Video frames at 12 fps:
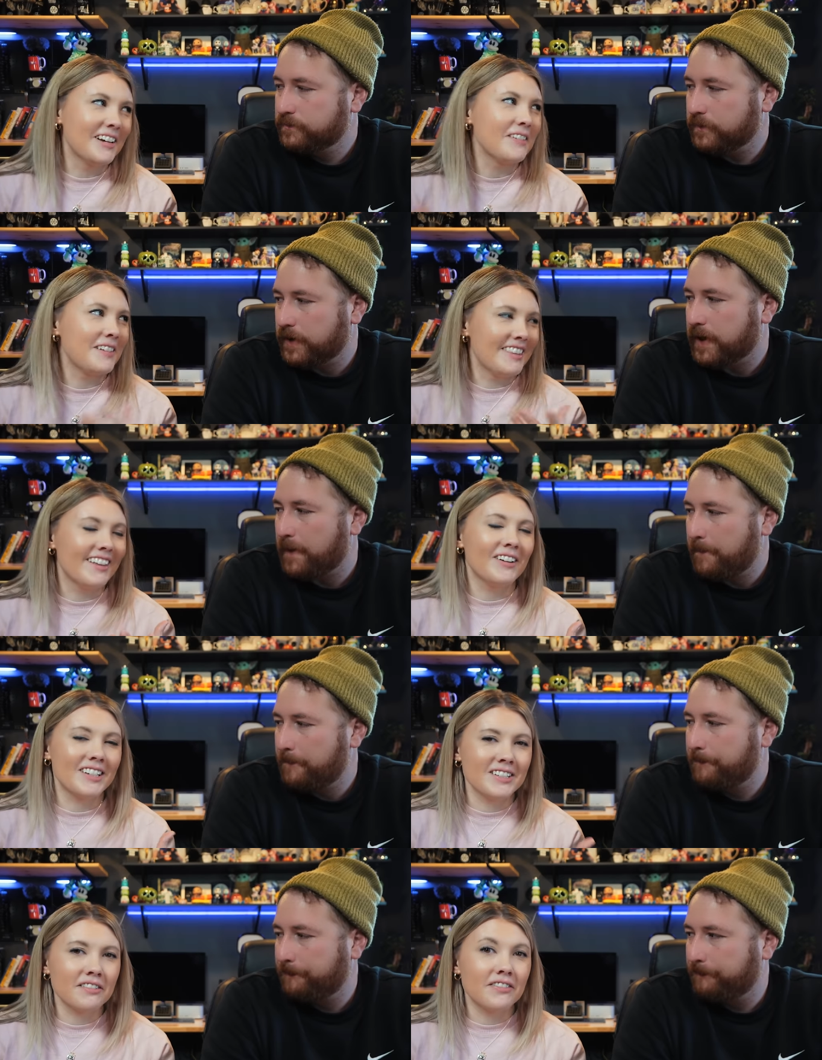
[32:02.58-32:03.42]
Speaker 1: what i mean yeah. though
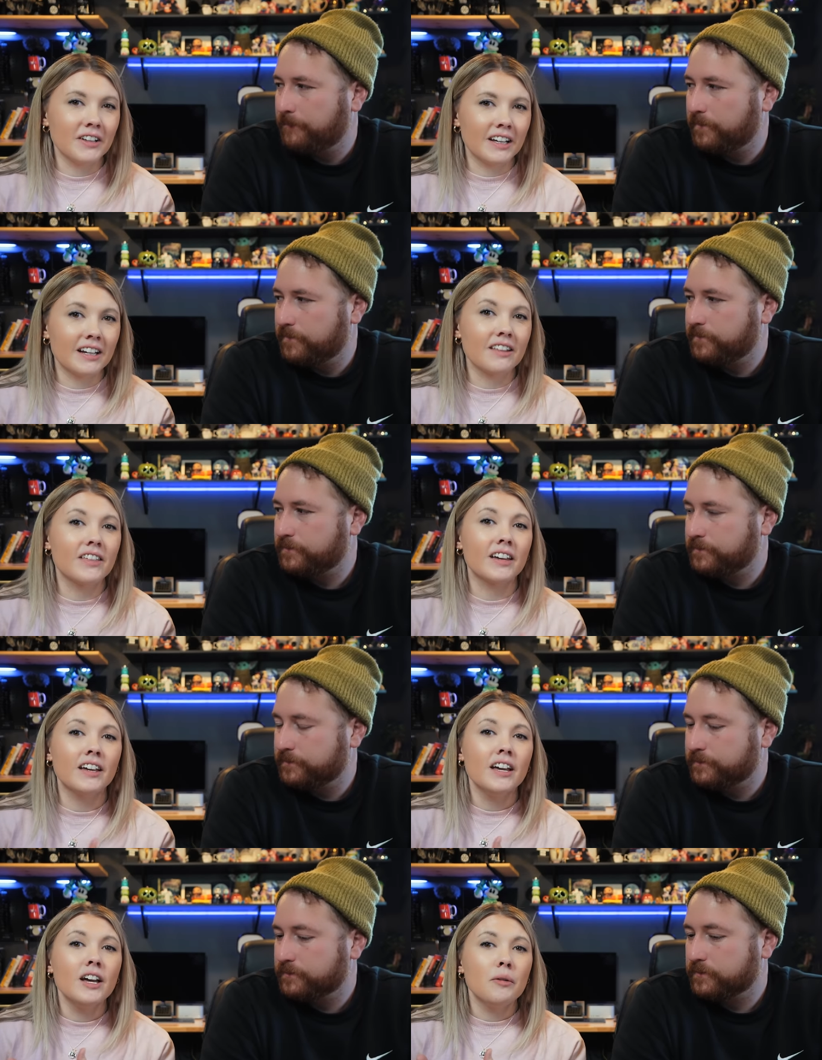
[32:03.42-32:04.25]
it doesn't feel like
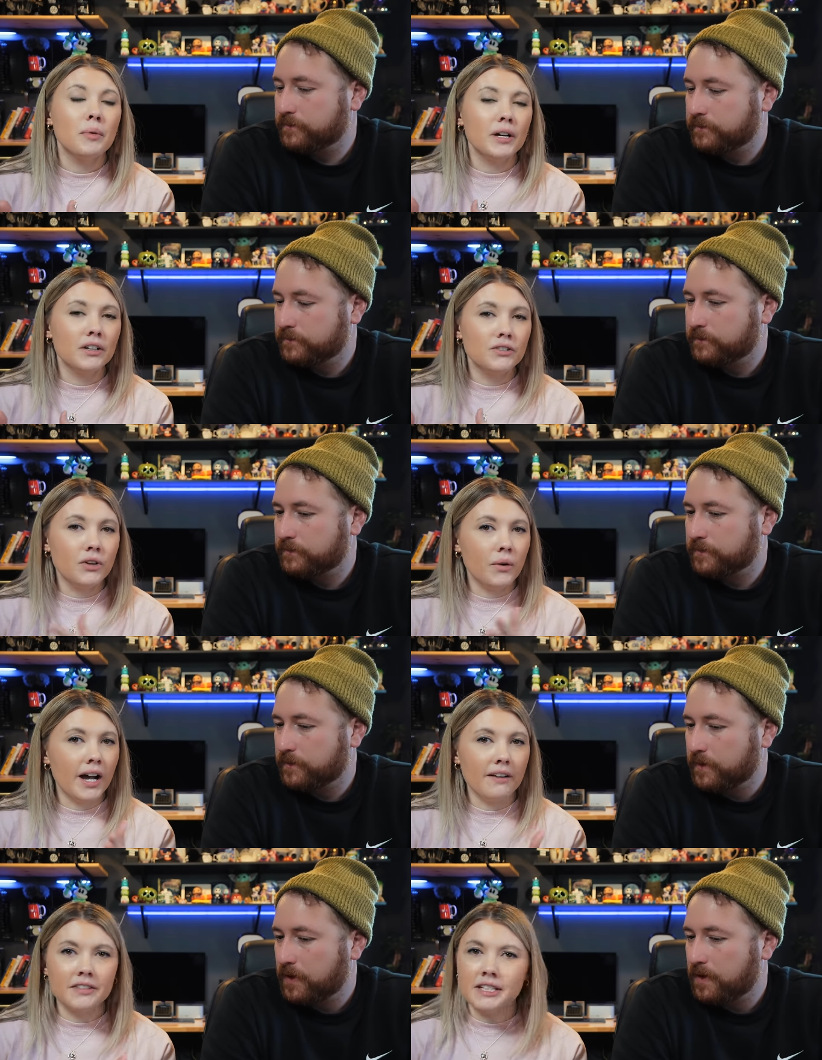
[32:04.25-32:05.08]
anything but you
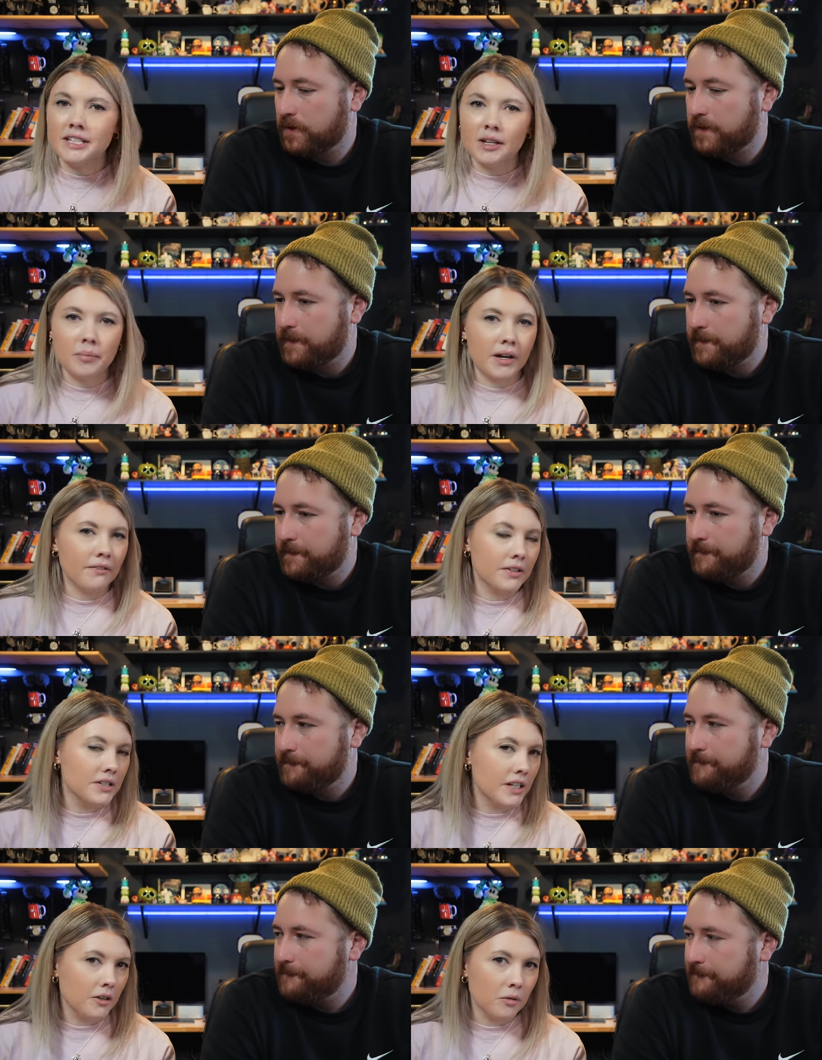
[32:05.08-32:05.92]
don't have to tip every
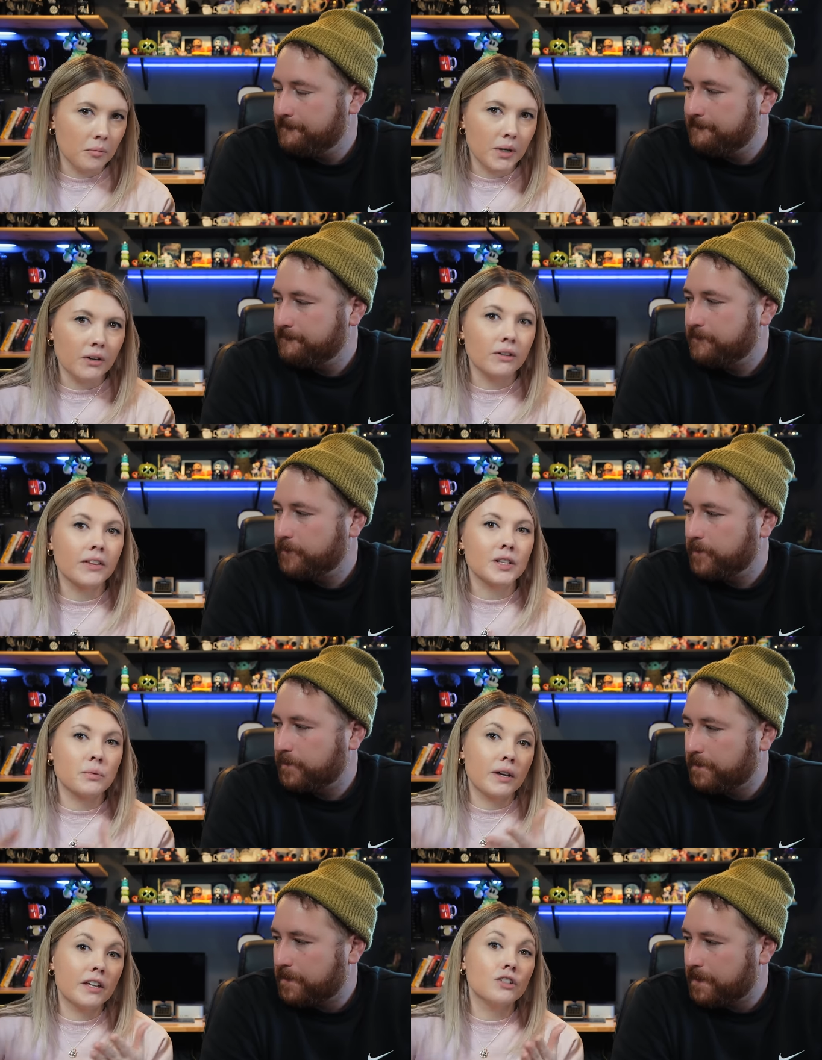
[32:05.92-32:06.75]
single meal
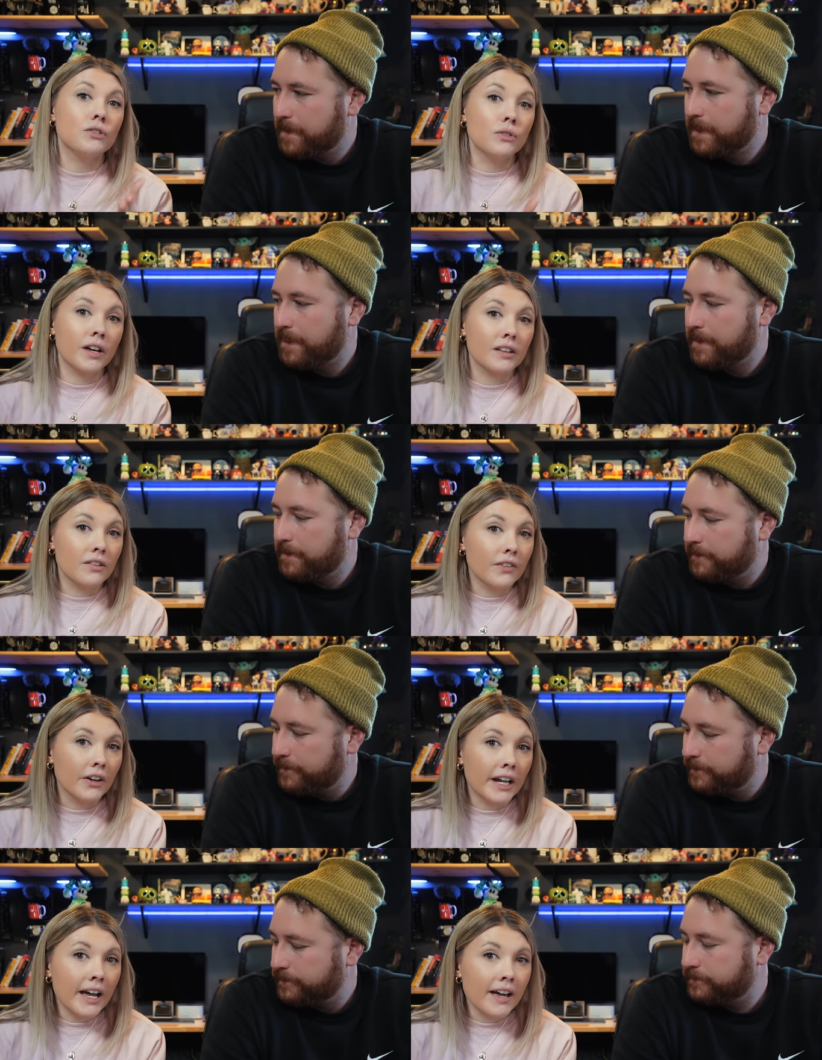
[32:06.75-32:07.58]
that's why they do that at the
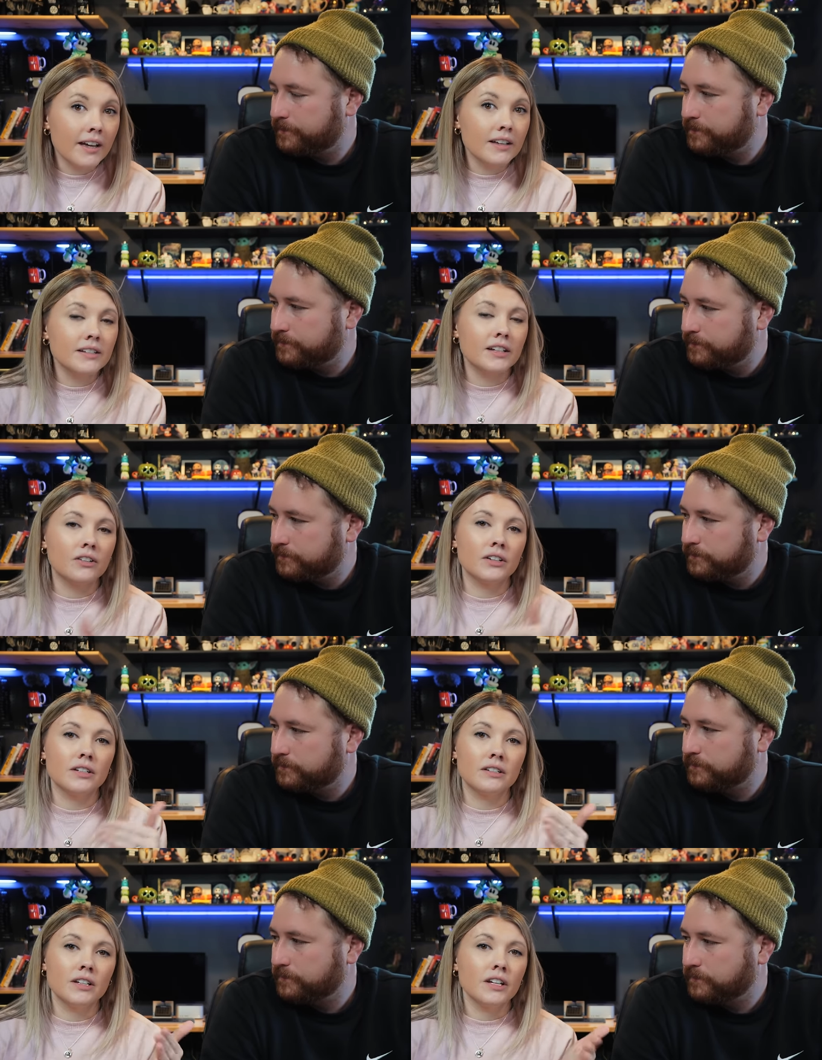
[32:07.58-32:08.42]
very end and you
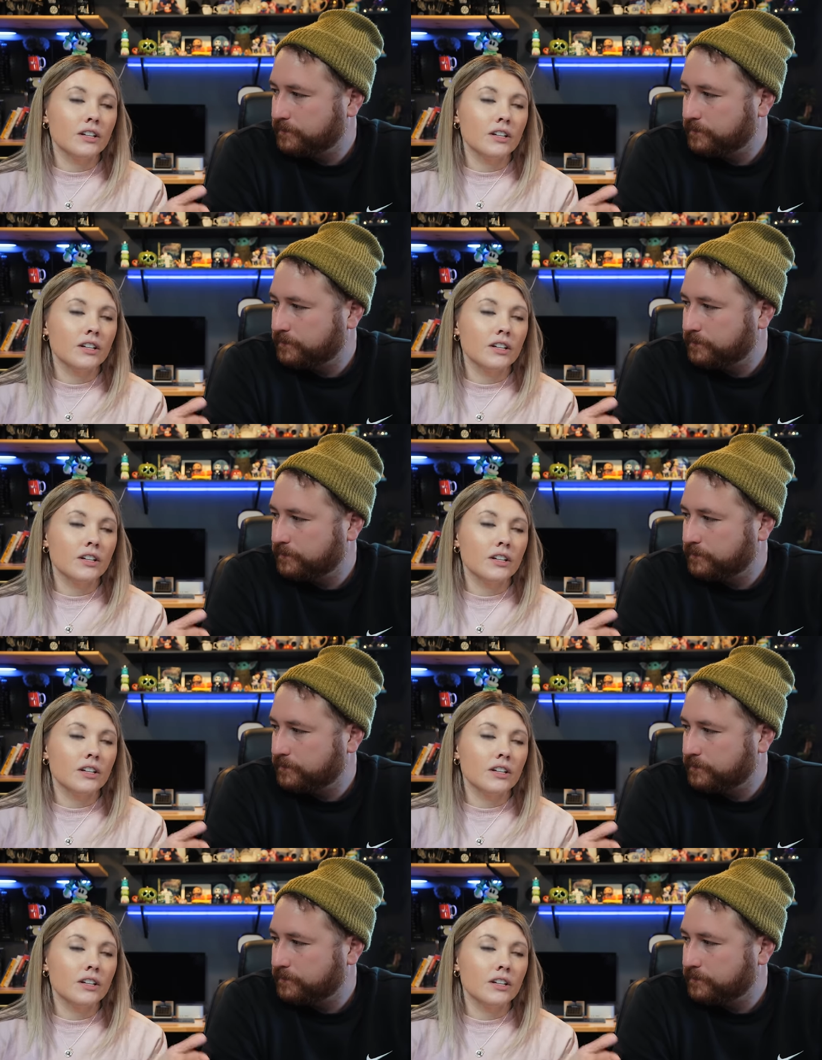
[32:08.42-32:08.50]
can